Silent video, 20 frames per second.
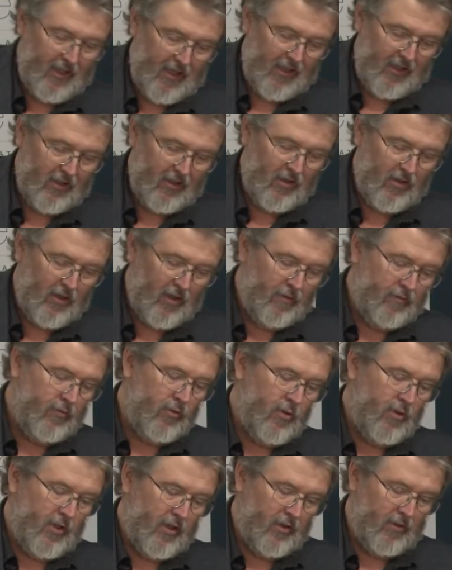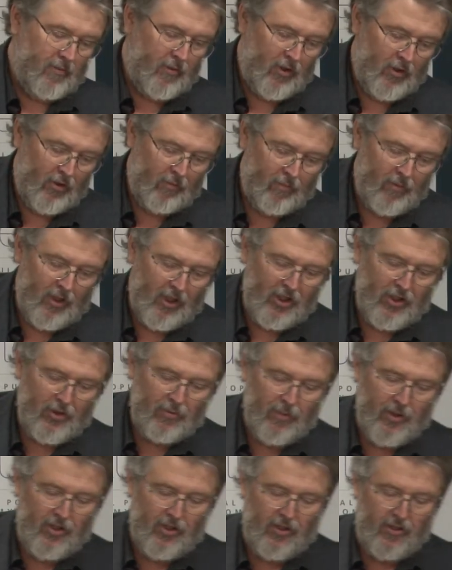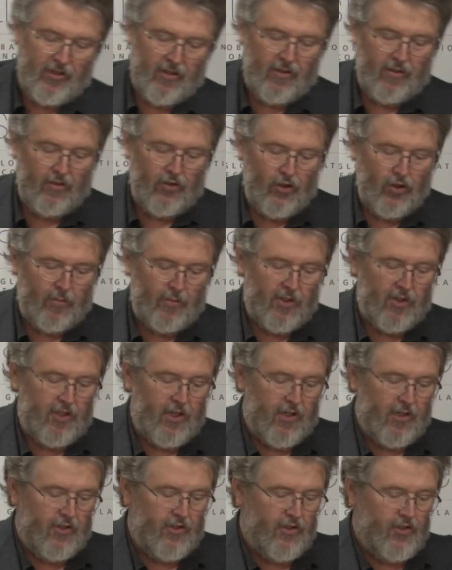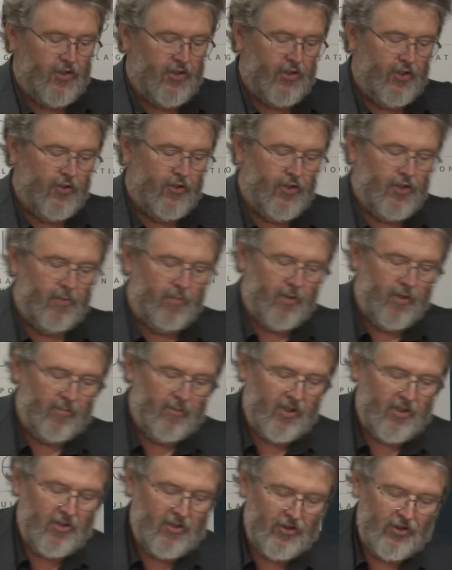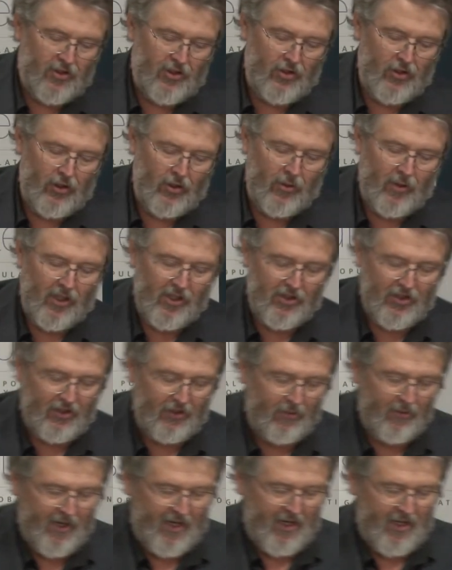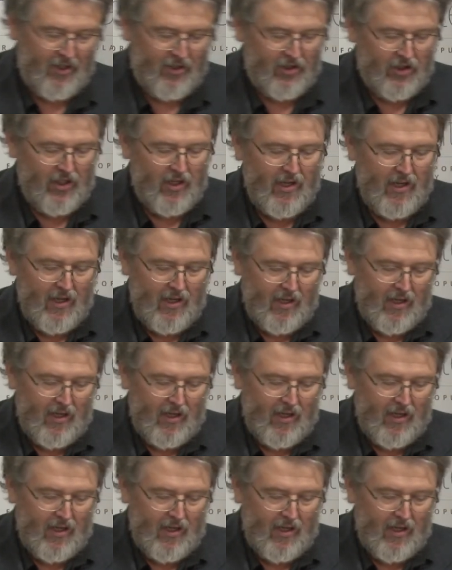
category, Fork in the Road, Broxburn, Noble Garden, Synergy Permaculture, New Oxley Ranch,